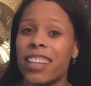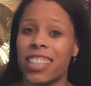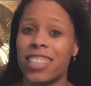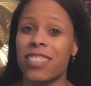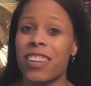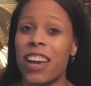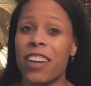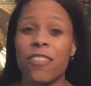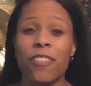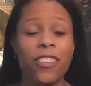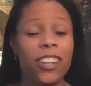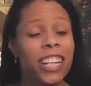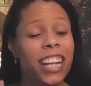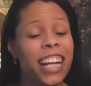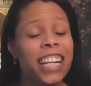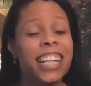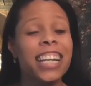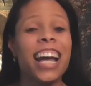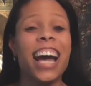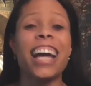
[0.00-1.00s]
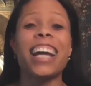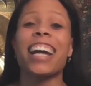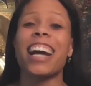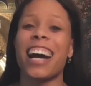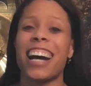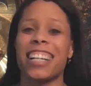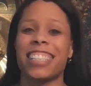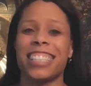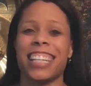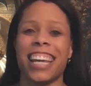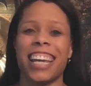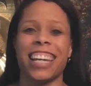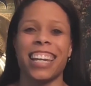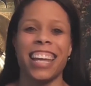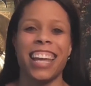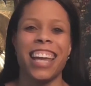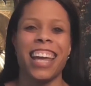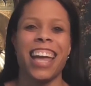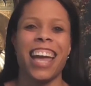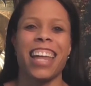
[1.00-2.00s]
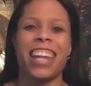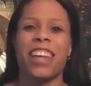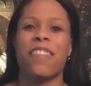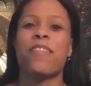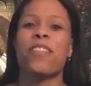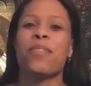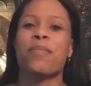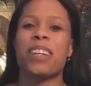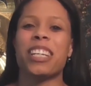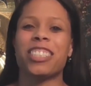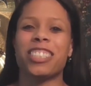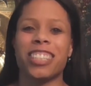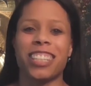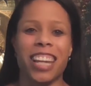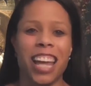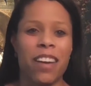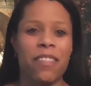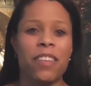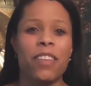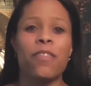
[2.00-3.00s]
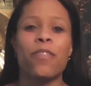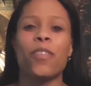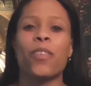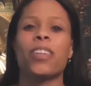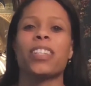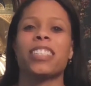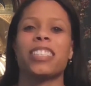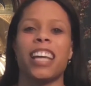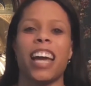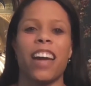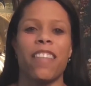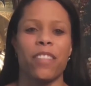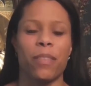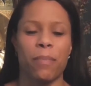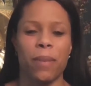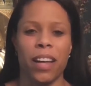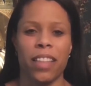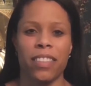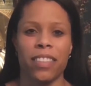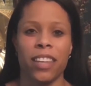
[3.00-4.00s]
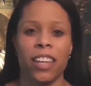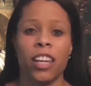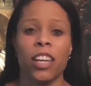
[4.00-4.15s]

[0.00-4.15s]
that's right, free 99 content and information every fourth Saturday of the month.